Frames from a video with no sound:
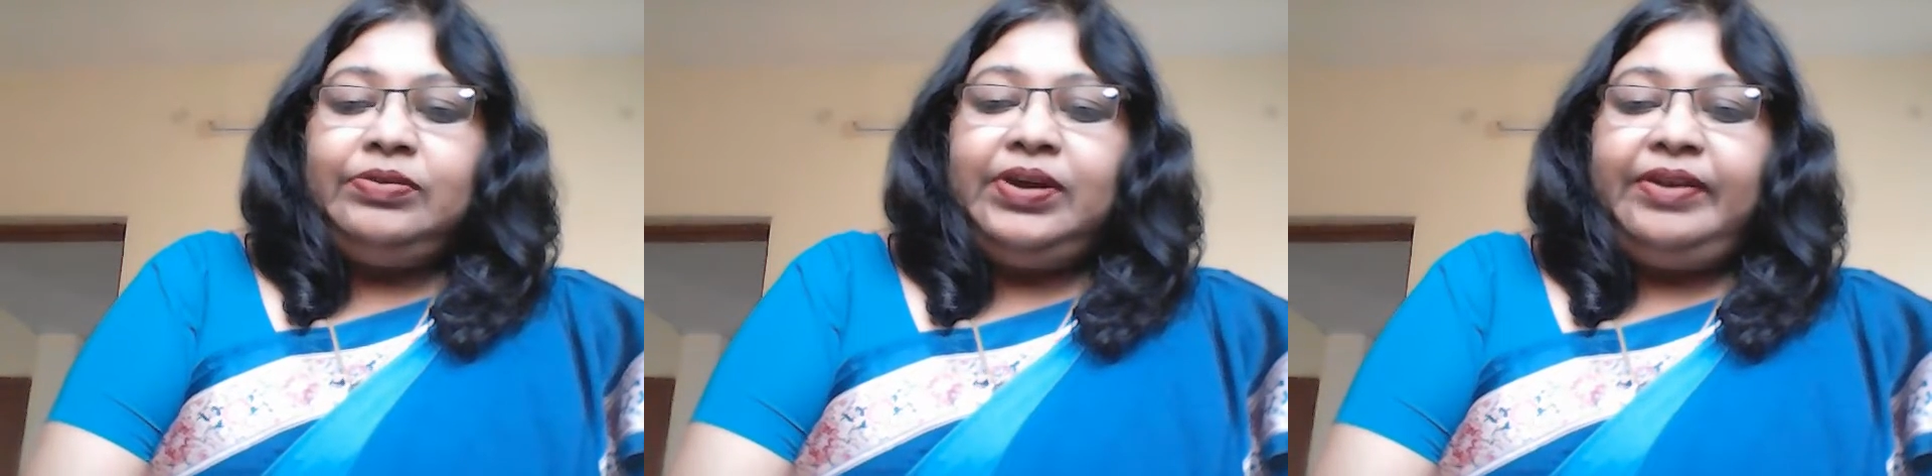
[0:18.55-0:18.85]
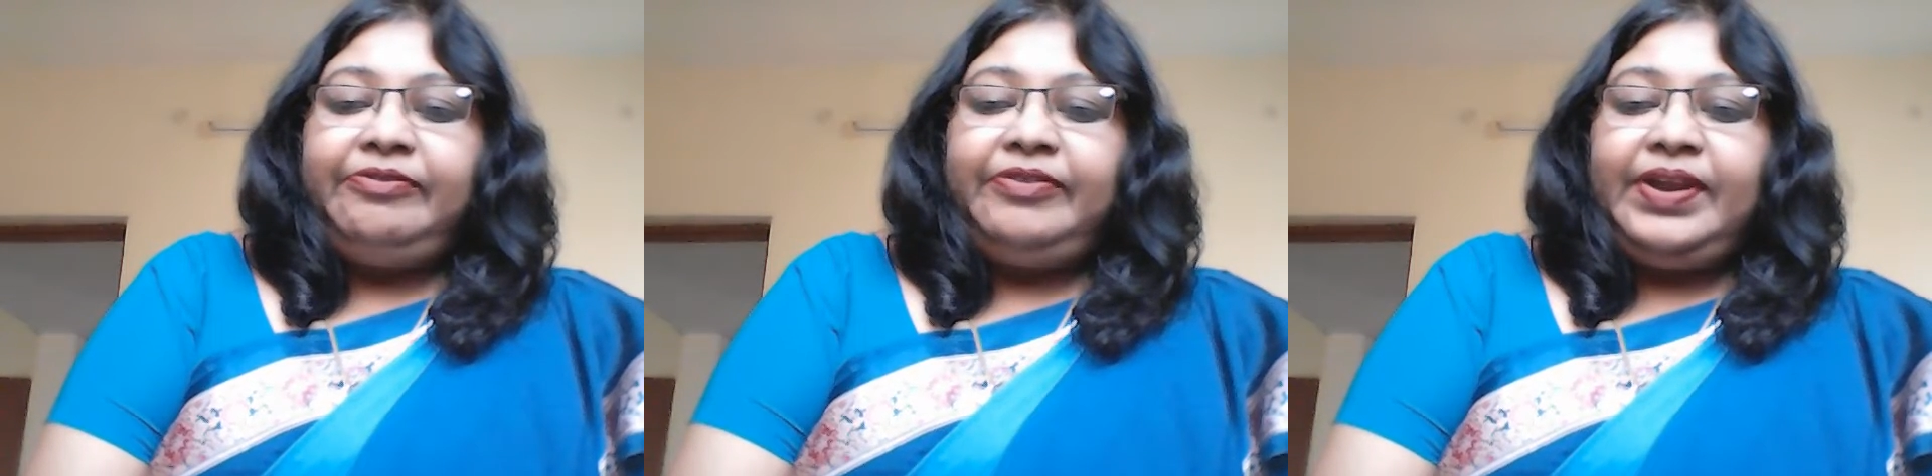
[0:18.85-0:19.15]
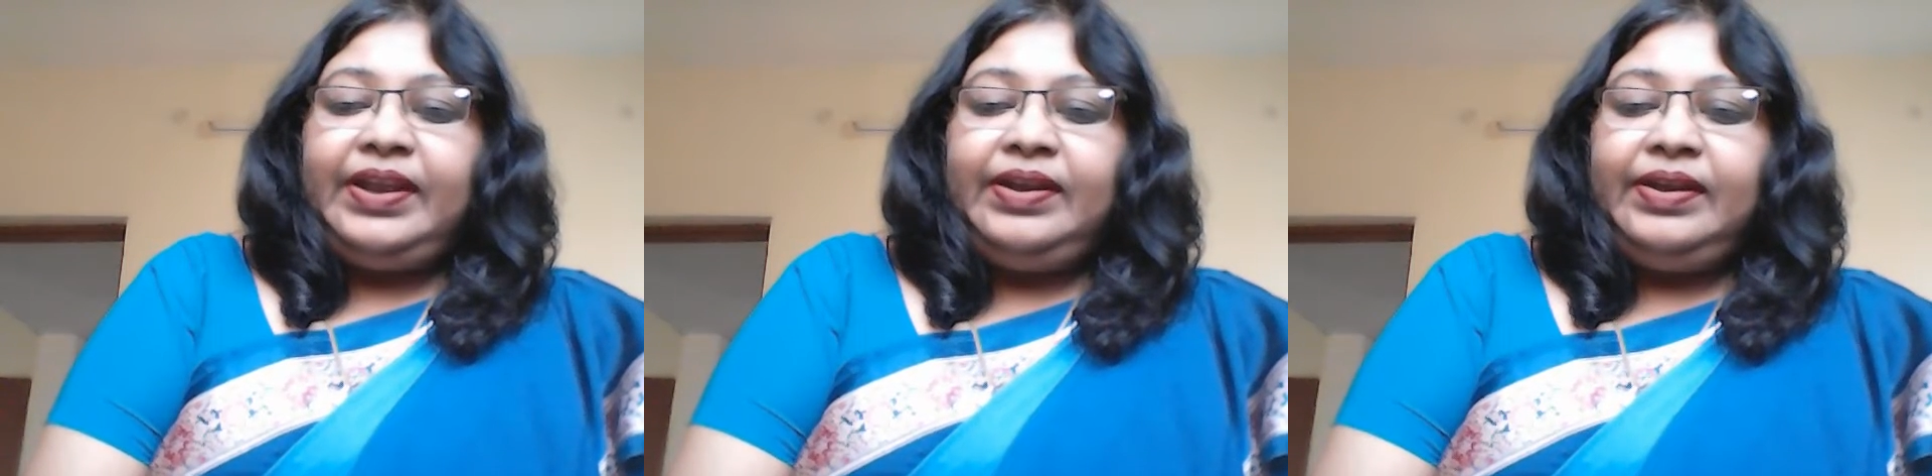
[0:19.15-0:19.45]
to her
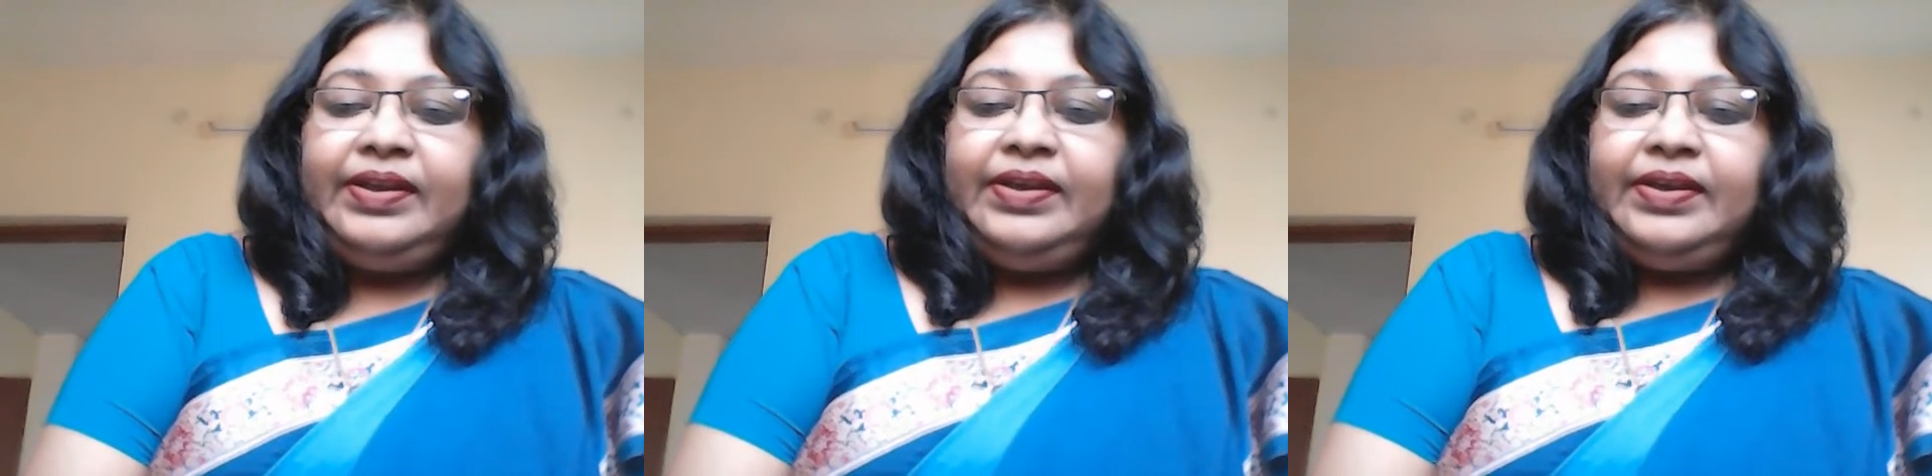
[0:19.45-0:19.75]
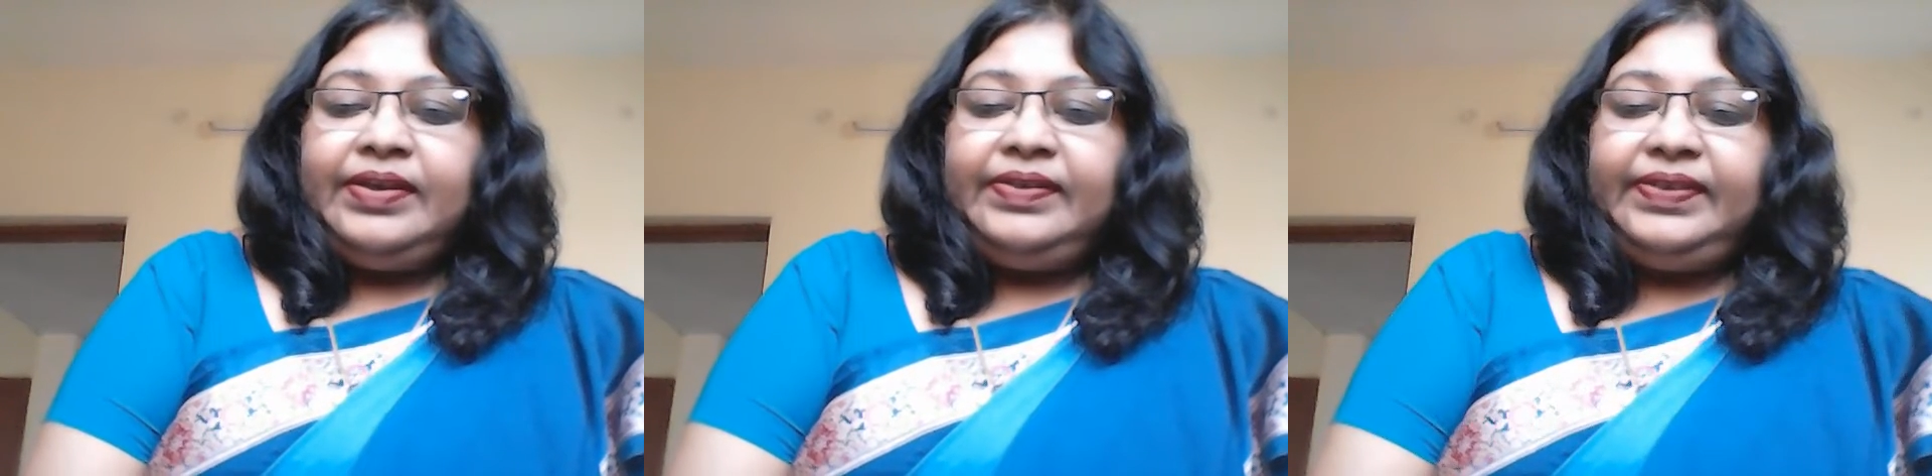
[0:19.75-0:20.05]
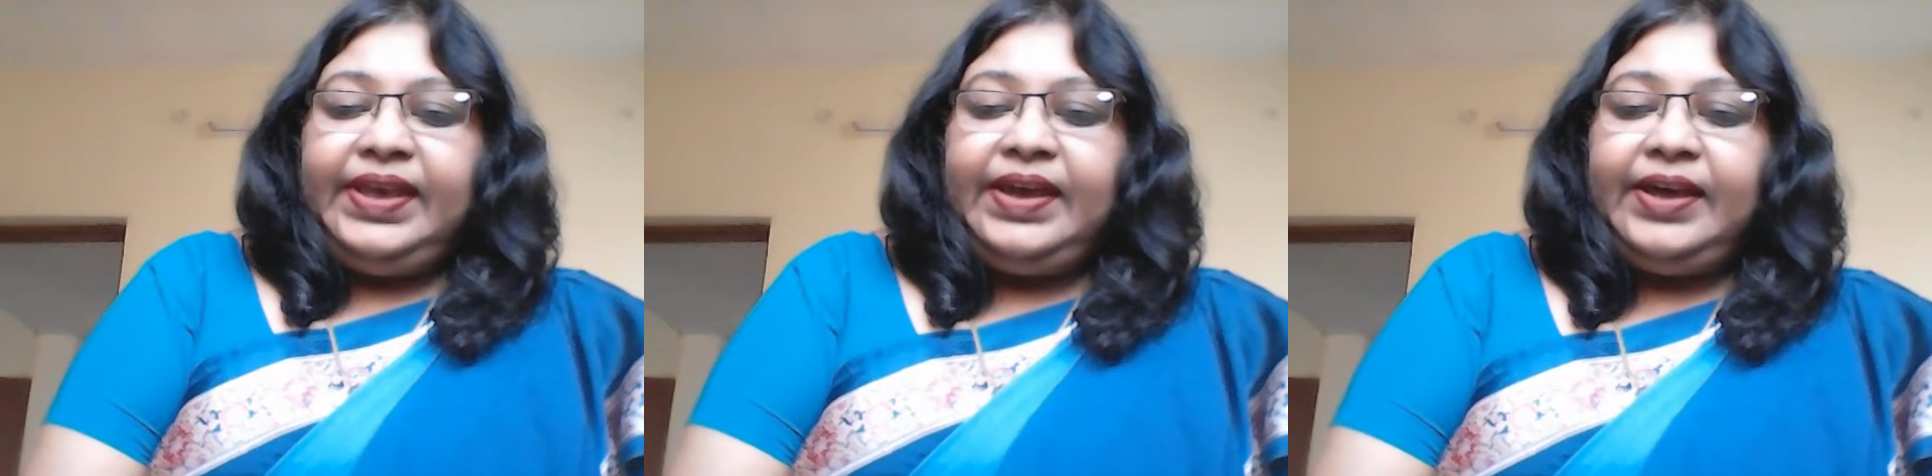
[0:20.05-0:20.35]
friend
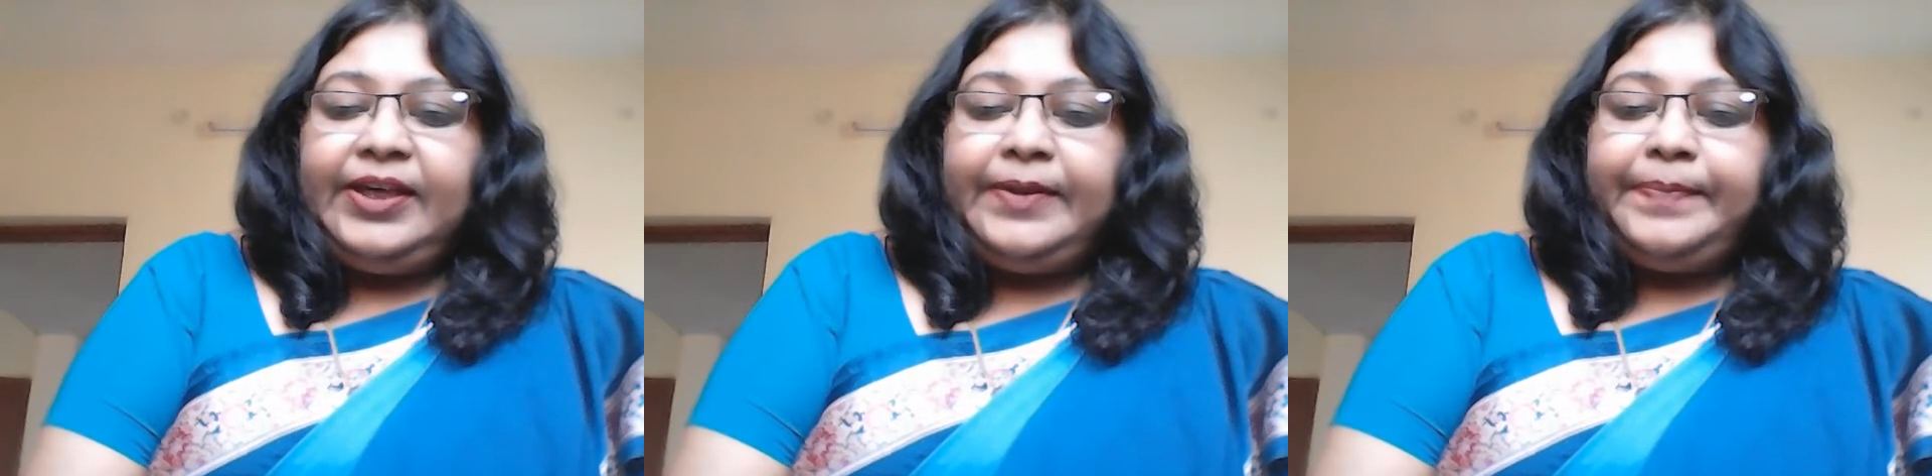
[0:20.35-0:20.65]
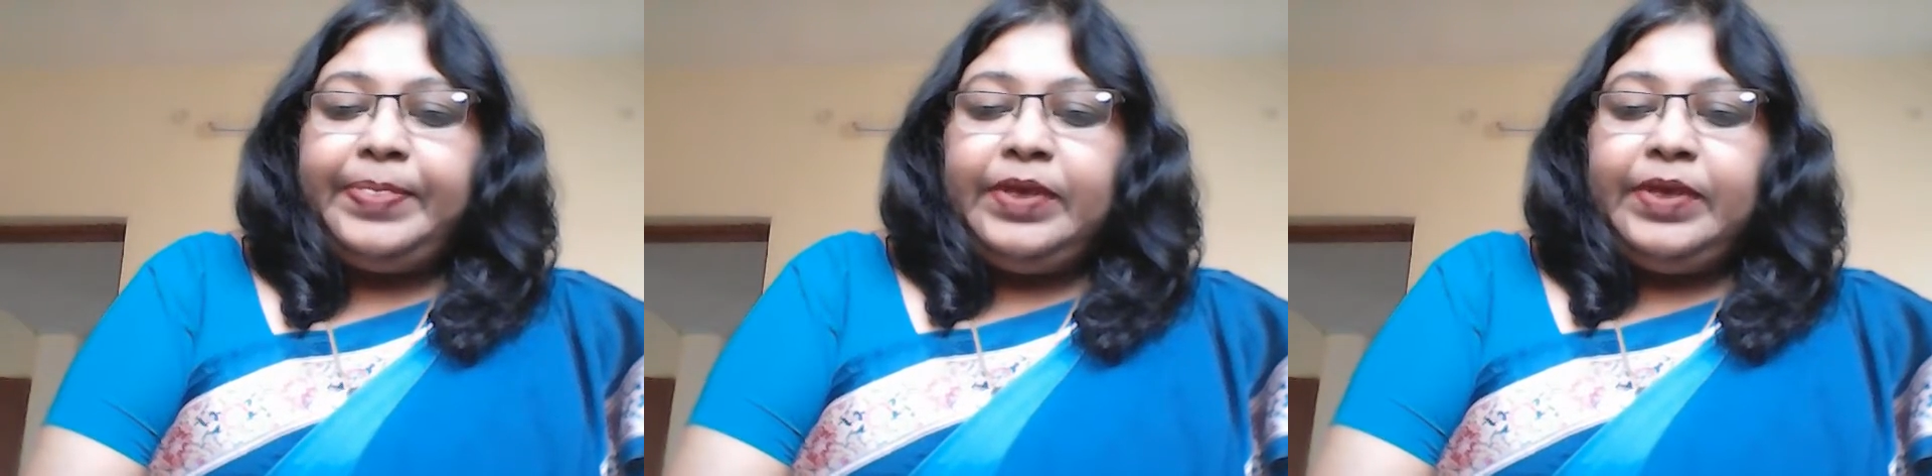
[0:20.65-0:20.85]
Sehar